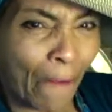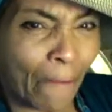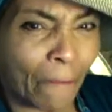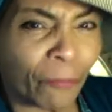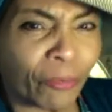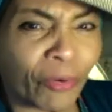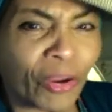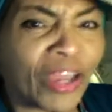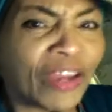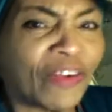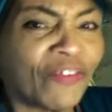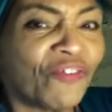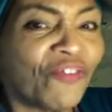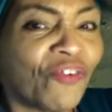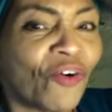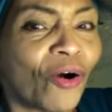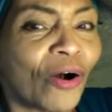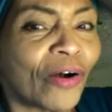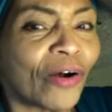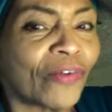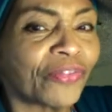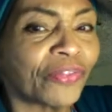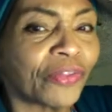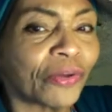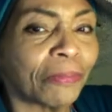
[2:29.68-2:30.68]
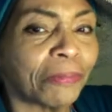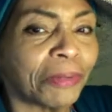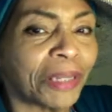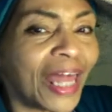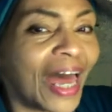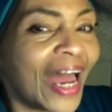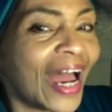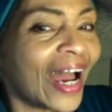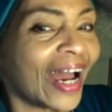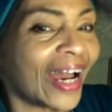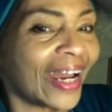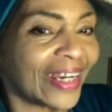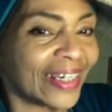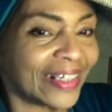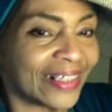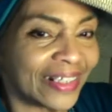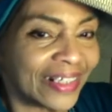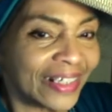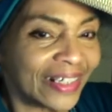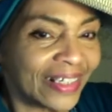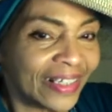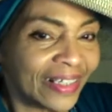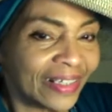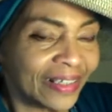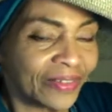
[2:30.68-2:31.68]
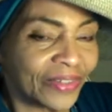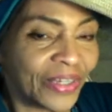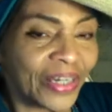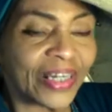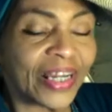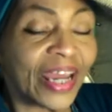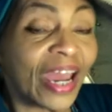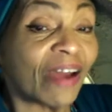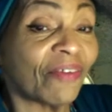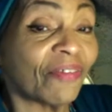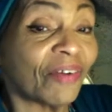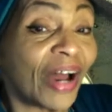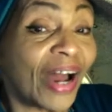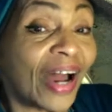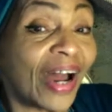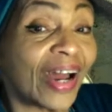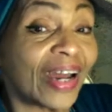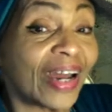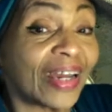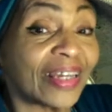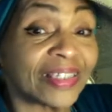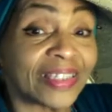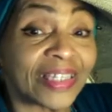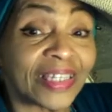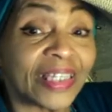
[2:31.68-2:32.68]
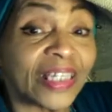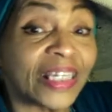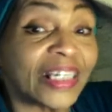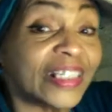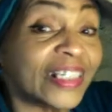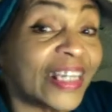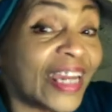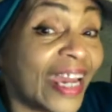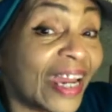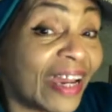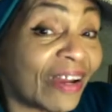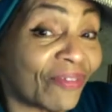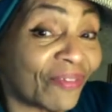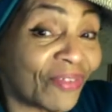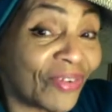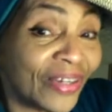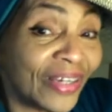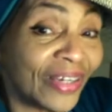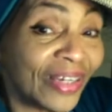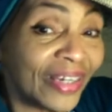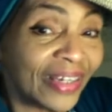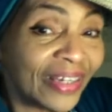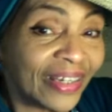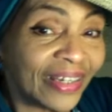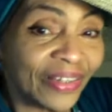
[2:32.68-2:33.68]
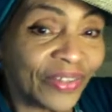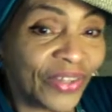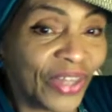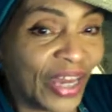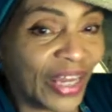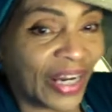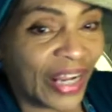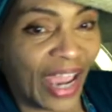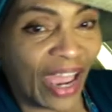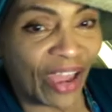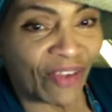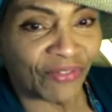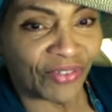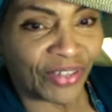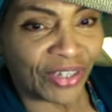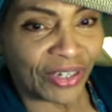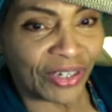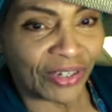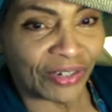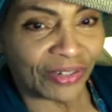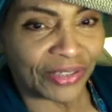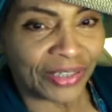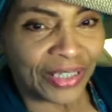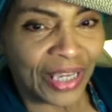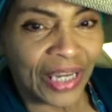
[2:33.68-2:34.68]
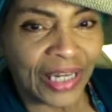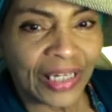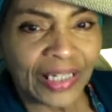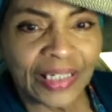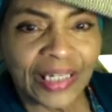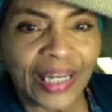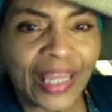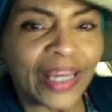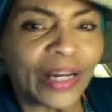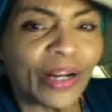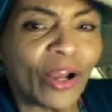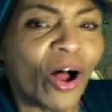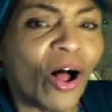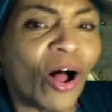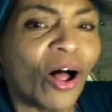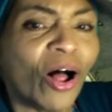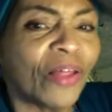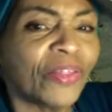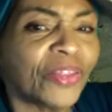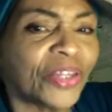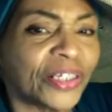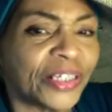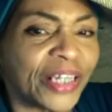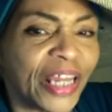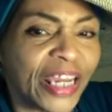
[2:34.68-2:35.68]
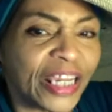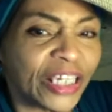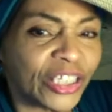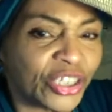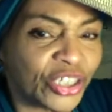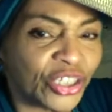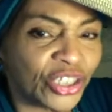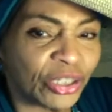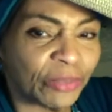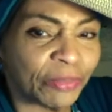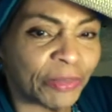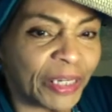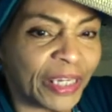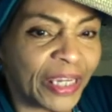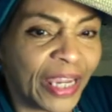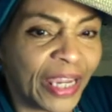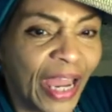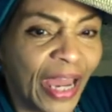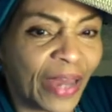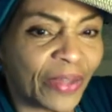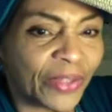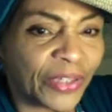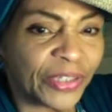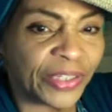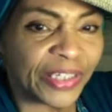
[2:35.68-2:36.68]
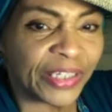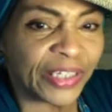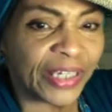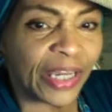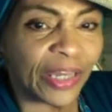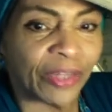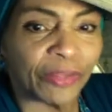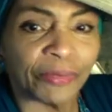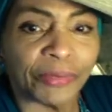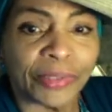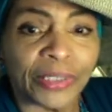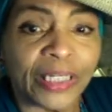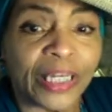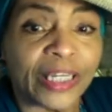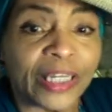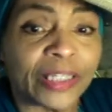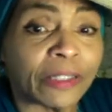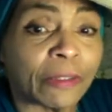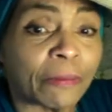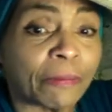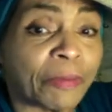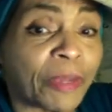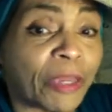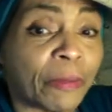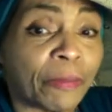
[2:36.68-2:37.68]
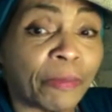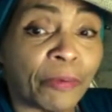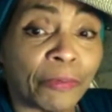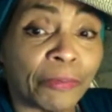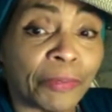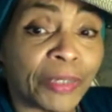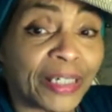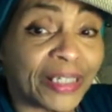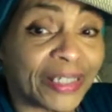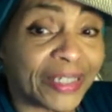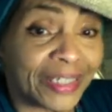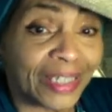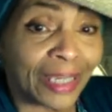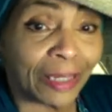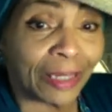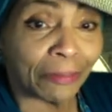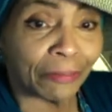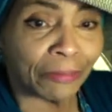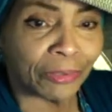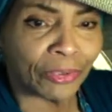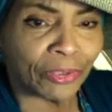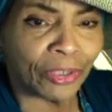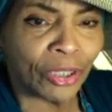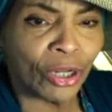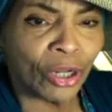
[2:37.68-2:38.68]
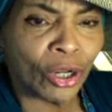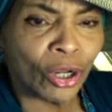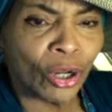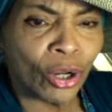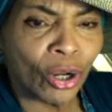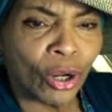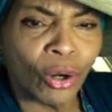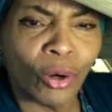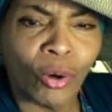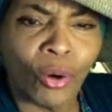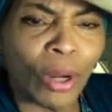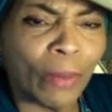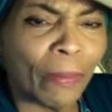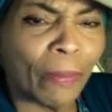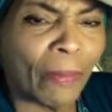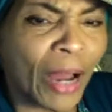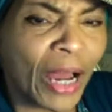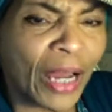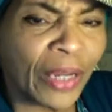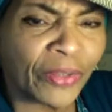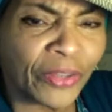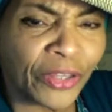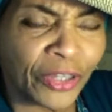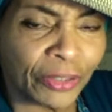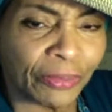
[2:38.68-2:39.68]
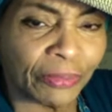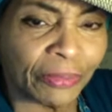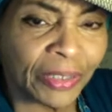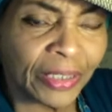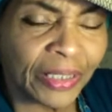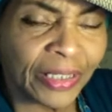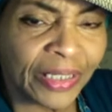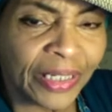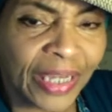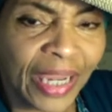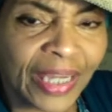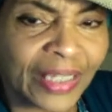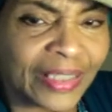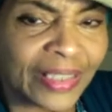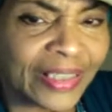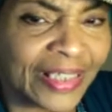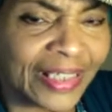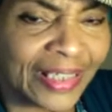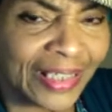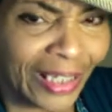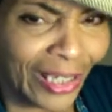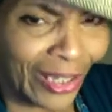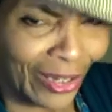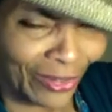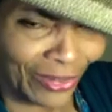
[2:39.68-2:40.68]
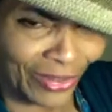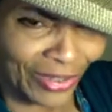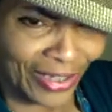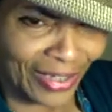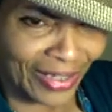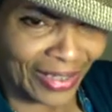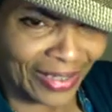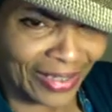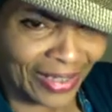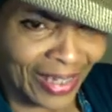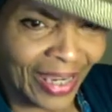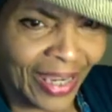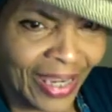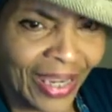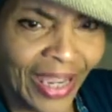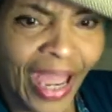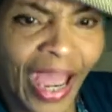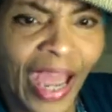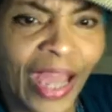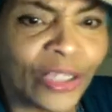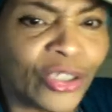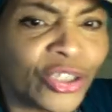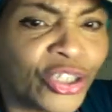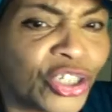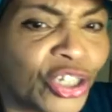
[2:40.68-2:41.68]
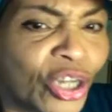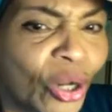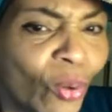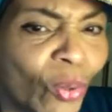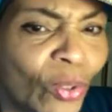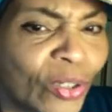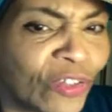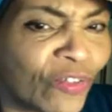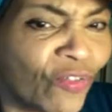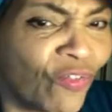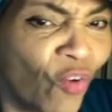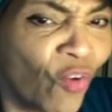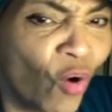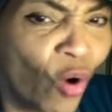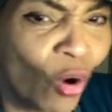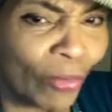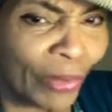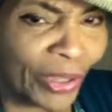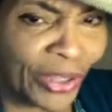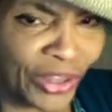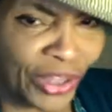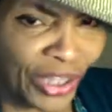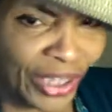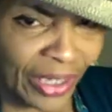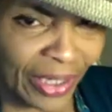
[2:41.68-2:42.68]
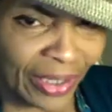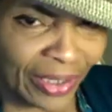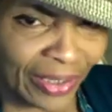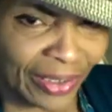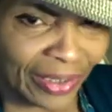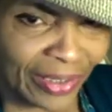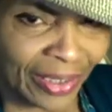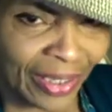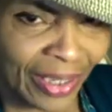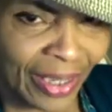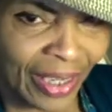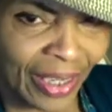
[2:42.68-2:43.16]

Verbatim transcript: Bring forth the blind that have eyes, and the deaf that have ears. Let all the nations be gathered together, and let the people be assembled. Who among them can declare this, and show us former things?